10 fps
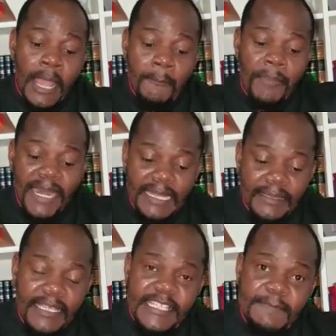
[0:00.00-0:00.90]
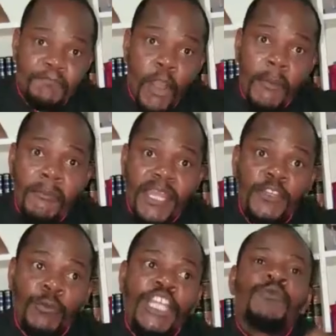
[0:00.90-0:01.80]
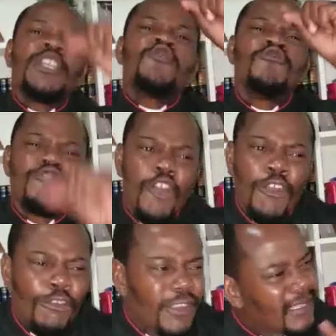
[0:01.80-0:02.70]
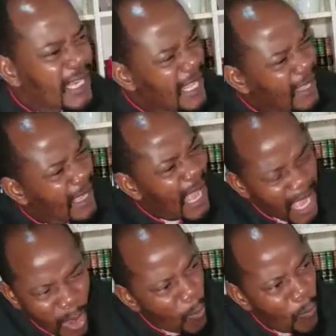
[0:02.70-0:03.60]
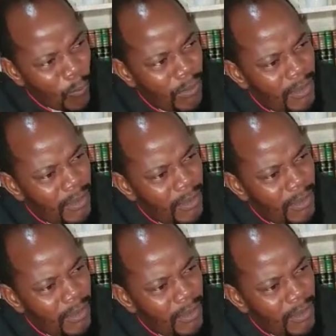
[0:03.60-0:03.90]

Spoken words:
But in this moment, when we know that how